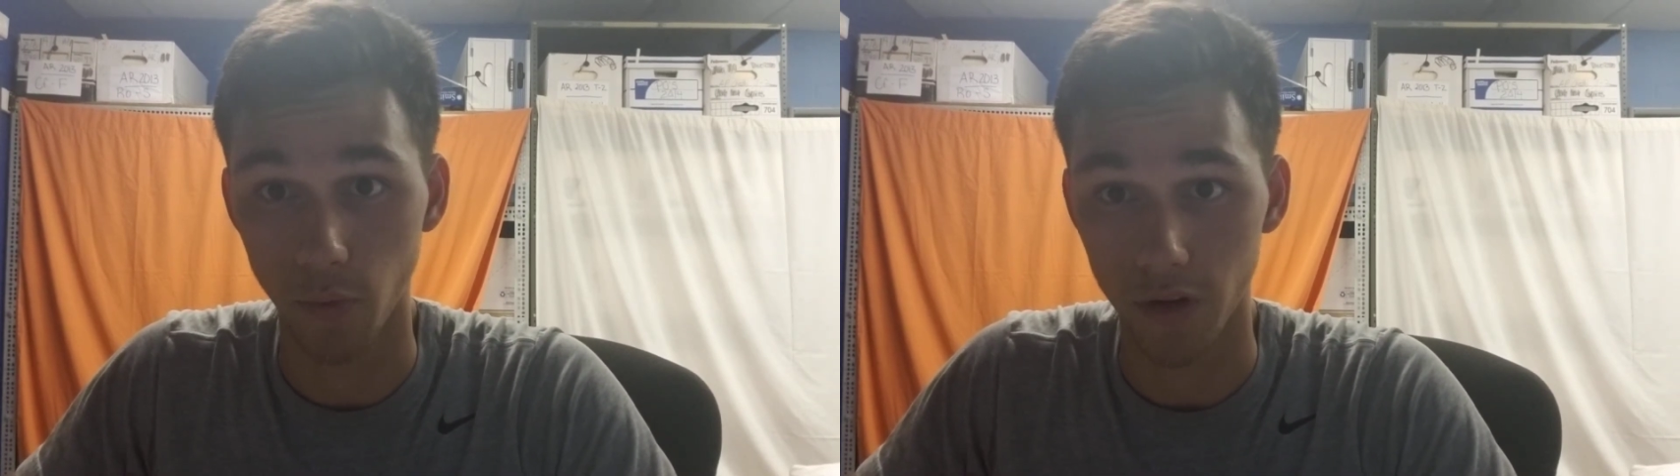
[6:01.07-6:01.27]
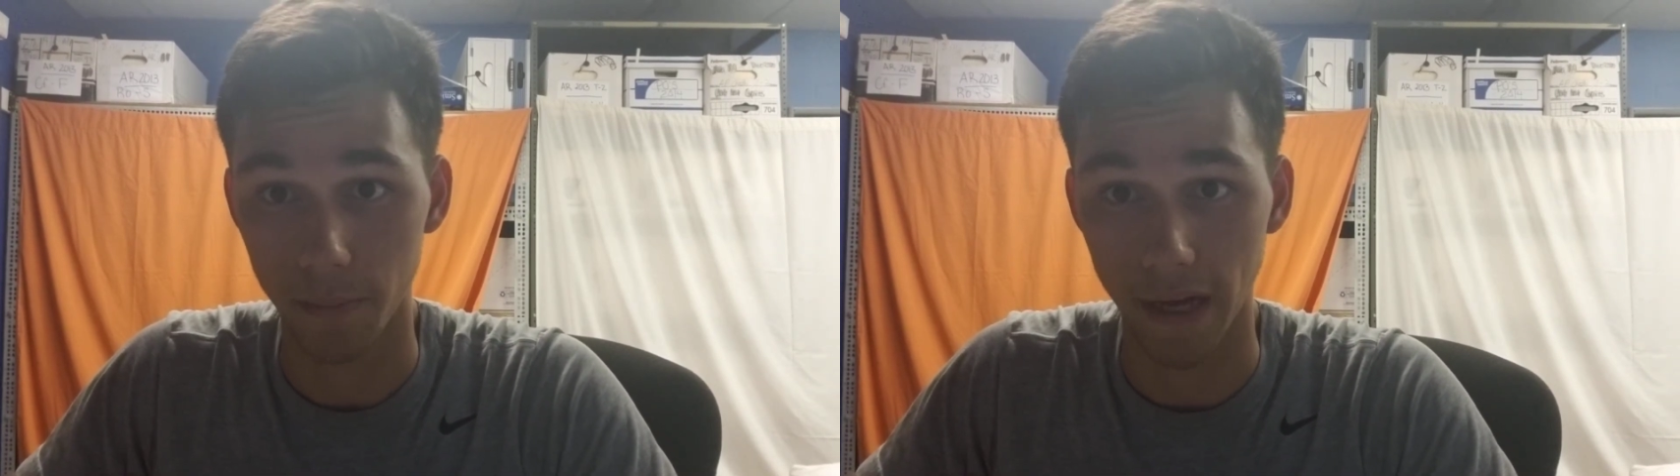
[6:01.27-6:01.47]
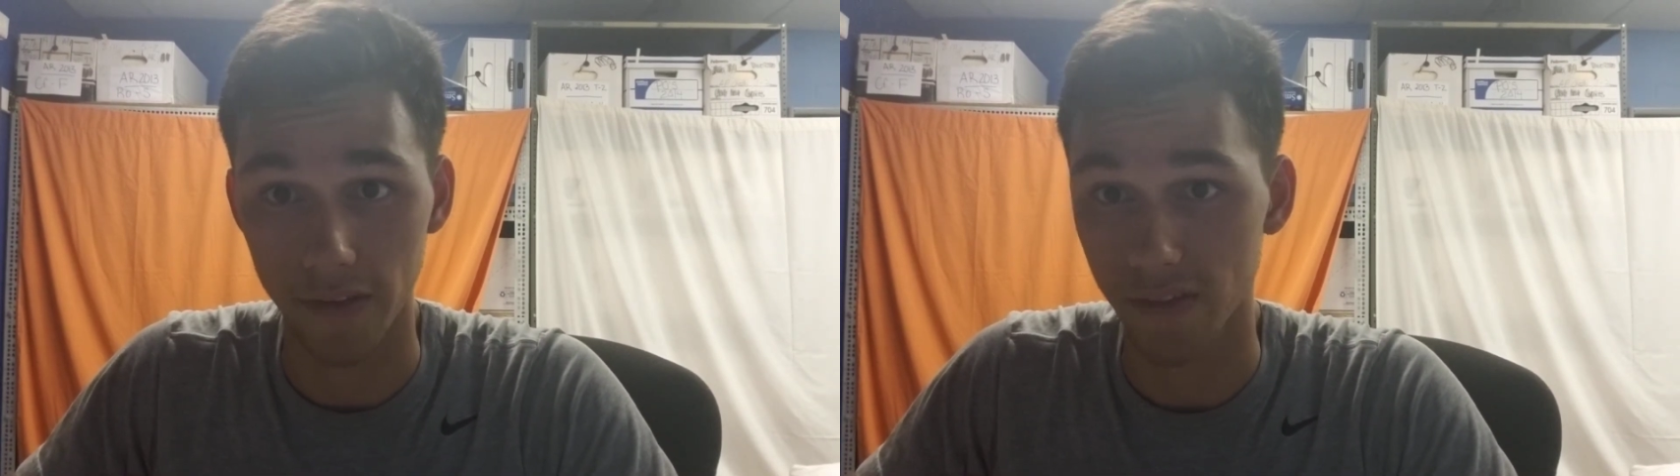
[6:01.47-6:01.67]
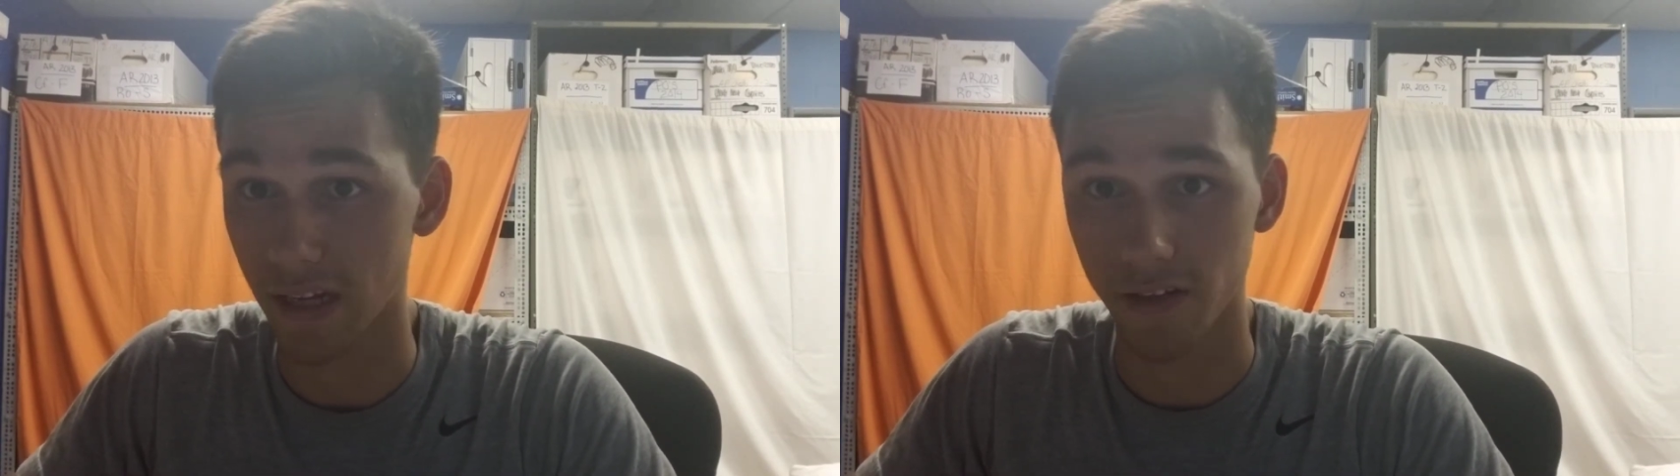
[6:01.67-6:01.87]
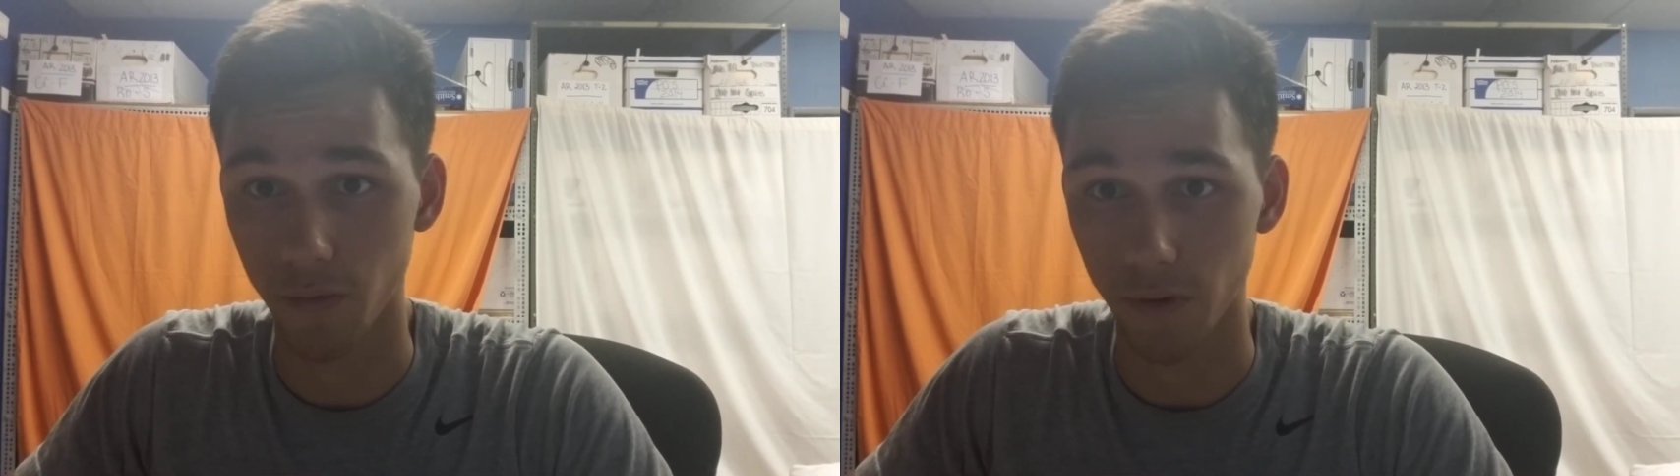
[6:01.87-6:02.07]
word of mouth, and I
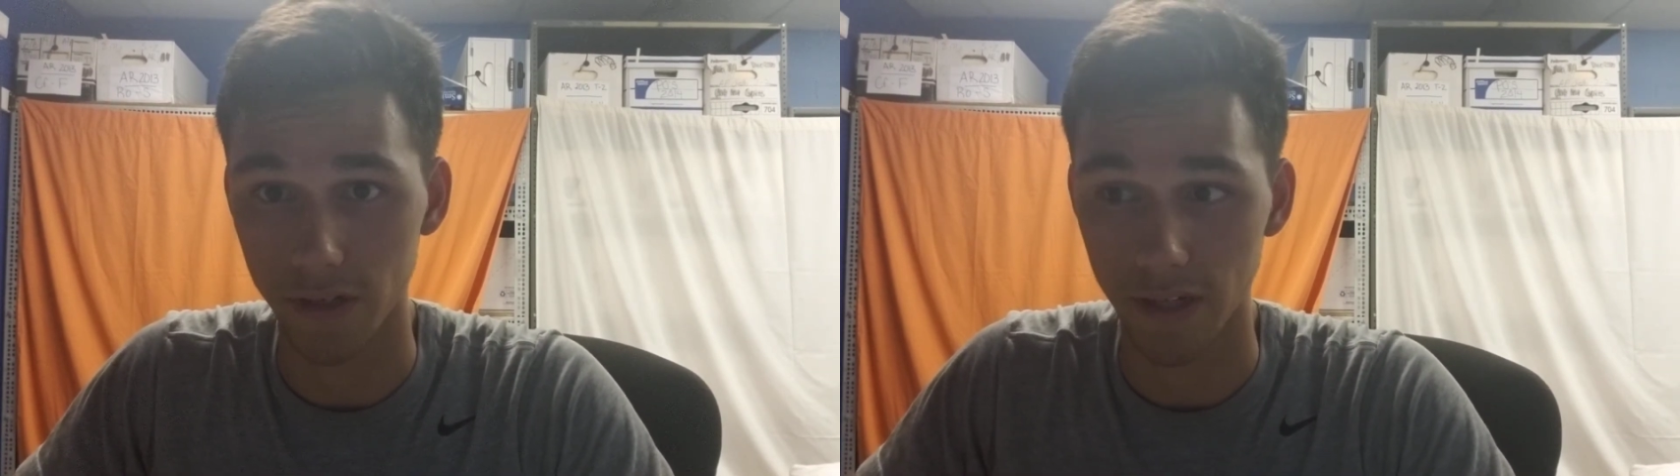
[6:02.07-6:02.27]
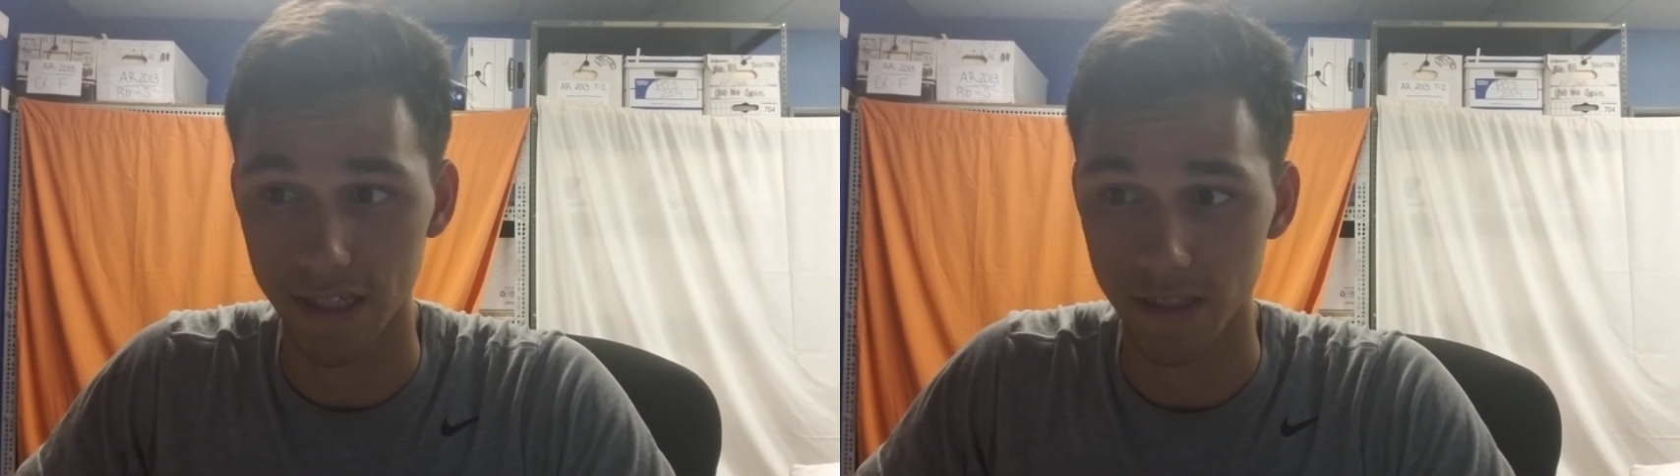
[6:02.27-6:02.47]
don't want you guys